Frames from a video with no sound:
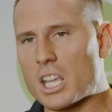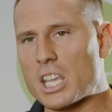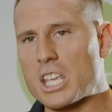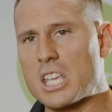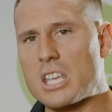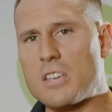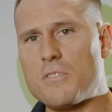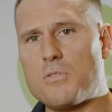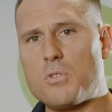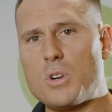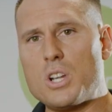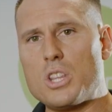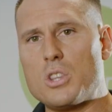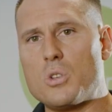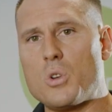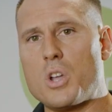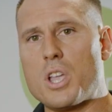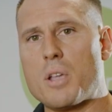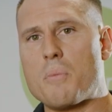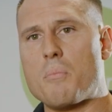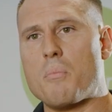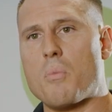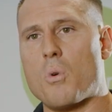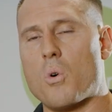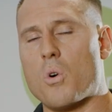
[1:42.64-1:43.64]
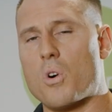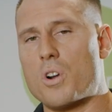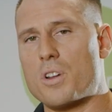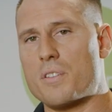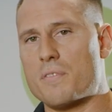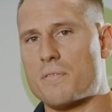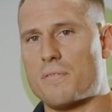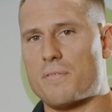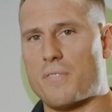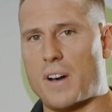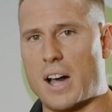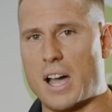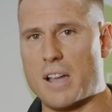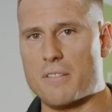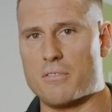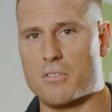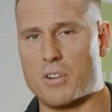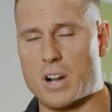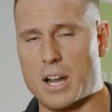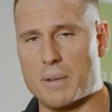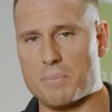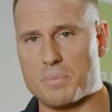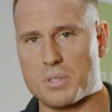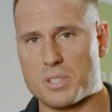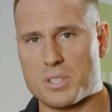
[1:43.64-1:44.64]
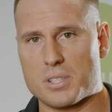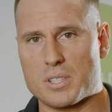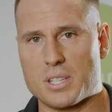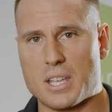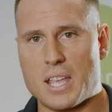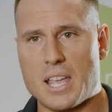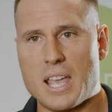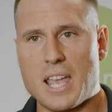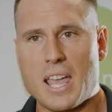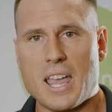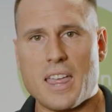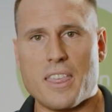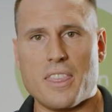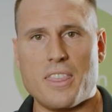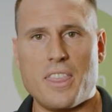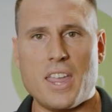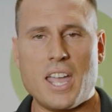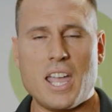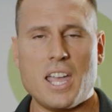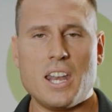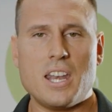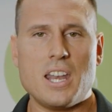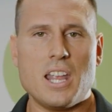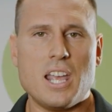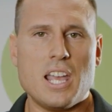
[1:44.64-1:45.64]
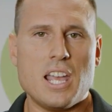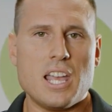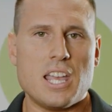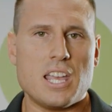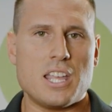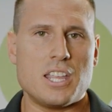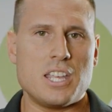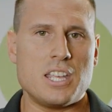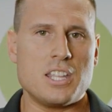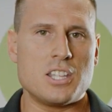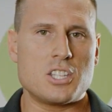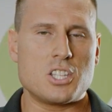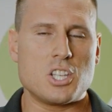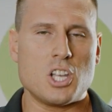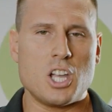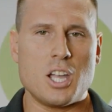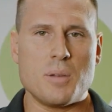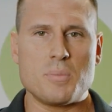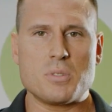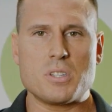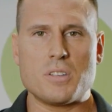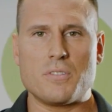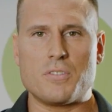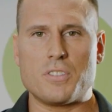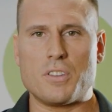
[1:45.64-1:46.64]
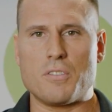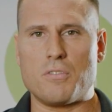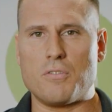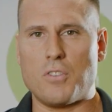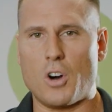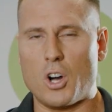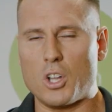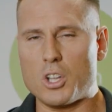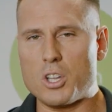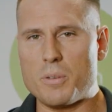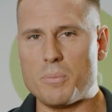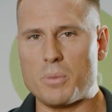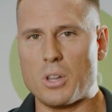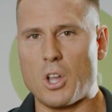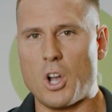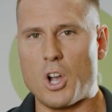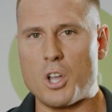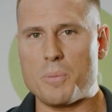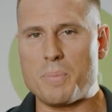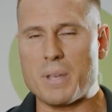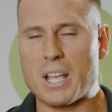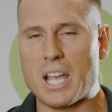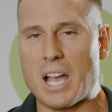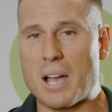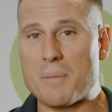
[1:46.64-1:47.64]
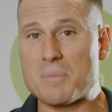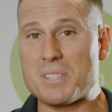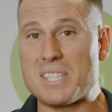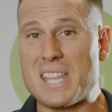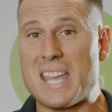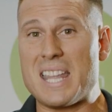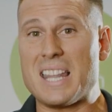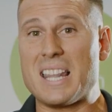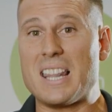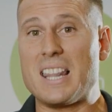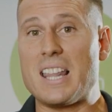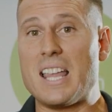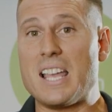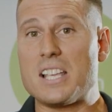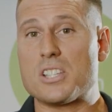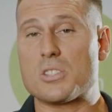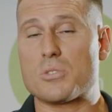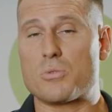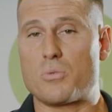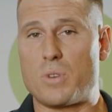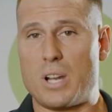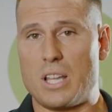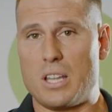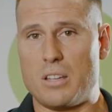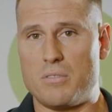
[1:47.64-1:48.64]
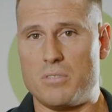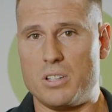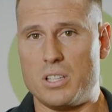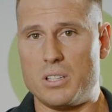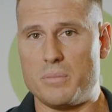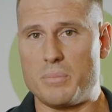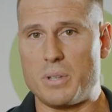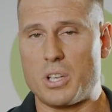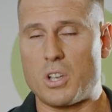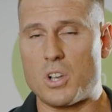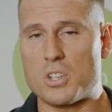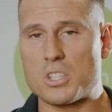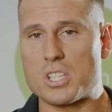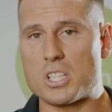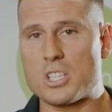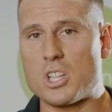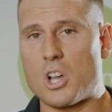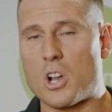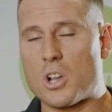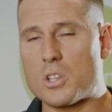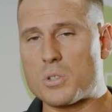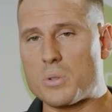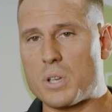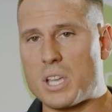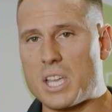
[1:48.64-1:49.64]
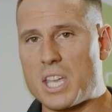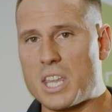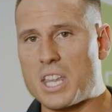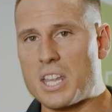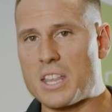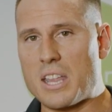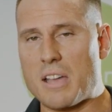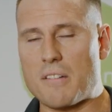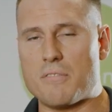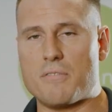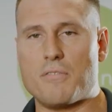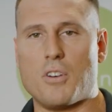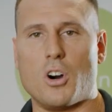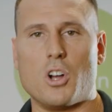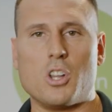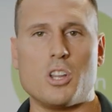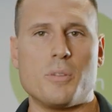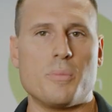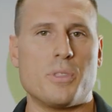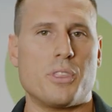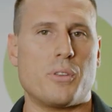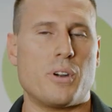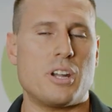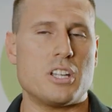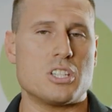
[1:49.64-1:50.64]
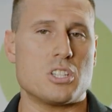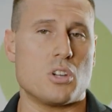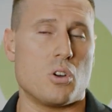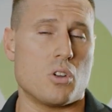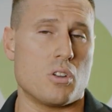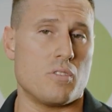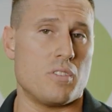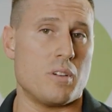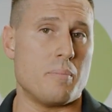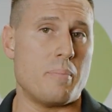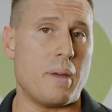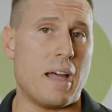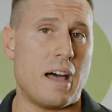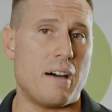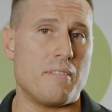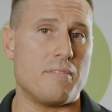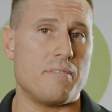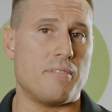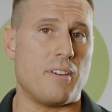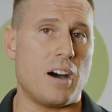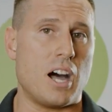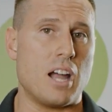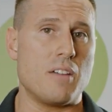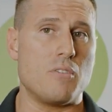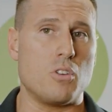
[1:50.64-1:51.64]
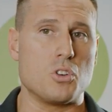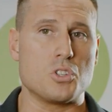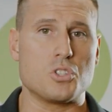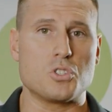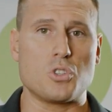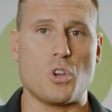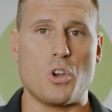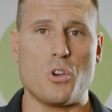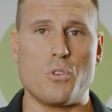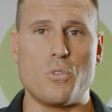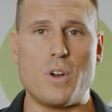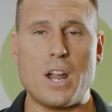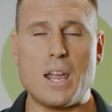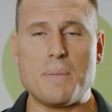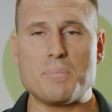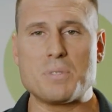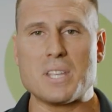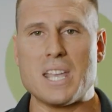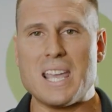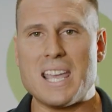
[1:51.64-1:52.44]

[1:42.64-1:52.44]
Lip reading: if we're doing more than 5 reps, then in terms of the volume load becomes then less relevant, because as long as we're hitting that volume threshold of about 5 or so reps,